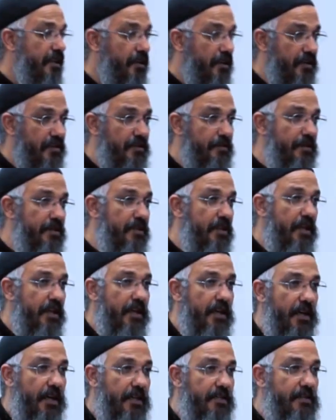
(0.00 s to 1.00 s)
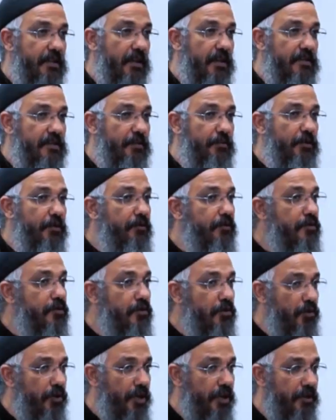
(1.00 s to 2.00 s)
Onesimus, it's a beautiful
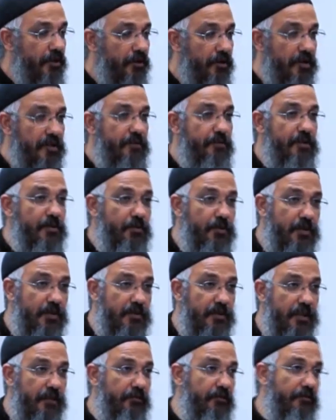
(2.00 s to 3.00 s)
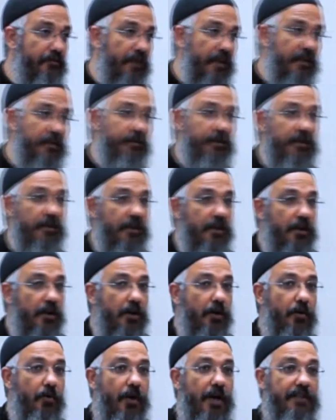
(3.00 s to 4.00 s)
story. Onesimus was a slave of Philemon
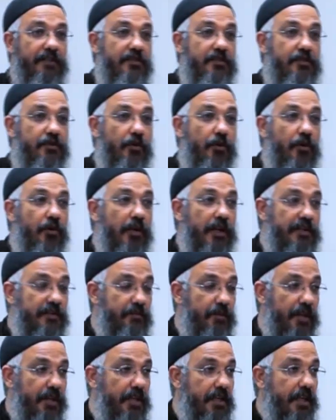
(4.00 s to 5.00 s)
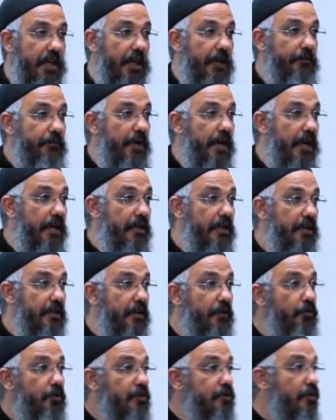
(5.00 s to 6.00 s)
who had stole his money and ran and
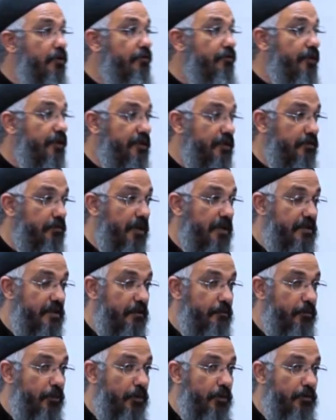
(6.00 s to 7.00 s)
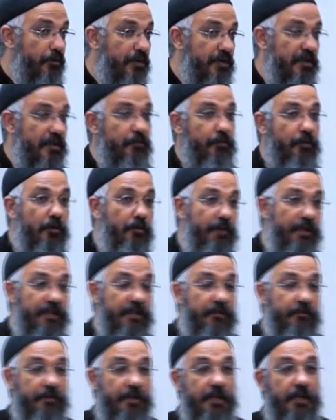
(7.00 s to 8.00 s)
then was converted by St. Paul. When St. Paul met
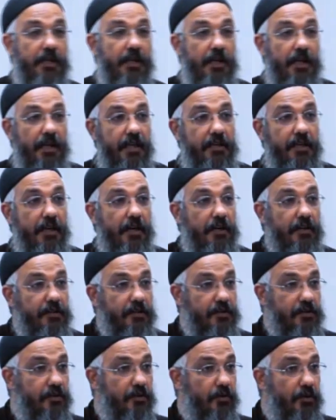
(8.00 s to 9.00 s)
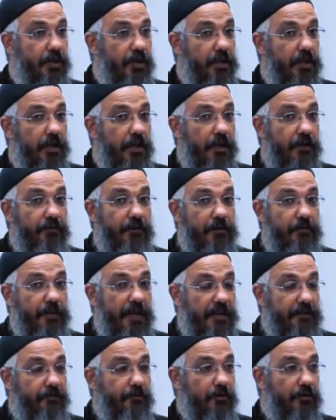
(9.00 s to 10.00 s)
him, he heard the story, felt
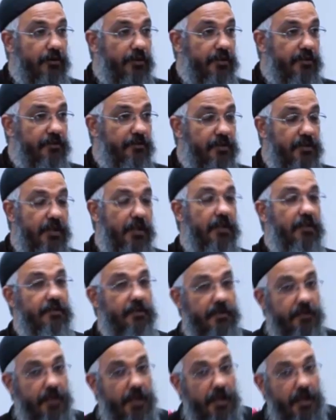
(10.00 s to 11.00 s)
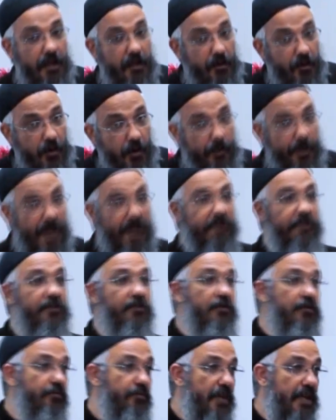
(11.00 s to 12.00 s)
bad for Onesimus, said, go back to
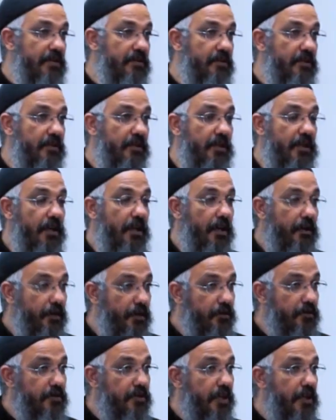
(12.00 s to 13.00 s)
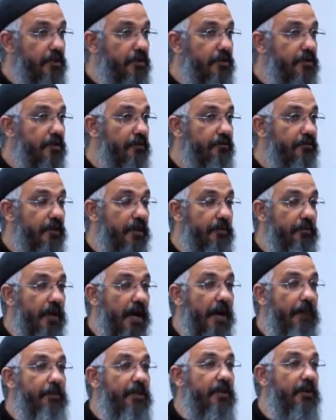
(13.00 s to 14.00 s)
your master, reconcile yourself to him.
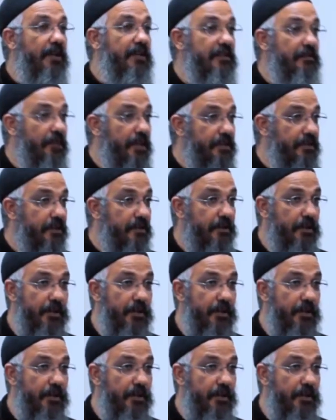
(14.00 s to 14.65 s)
I'm going to write him a letter.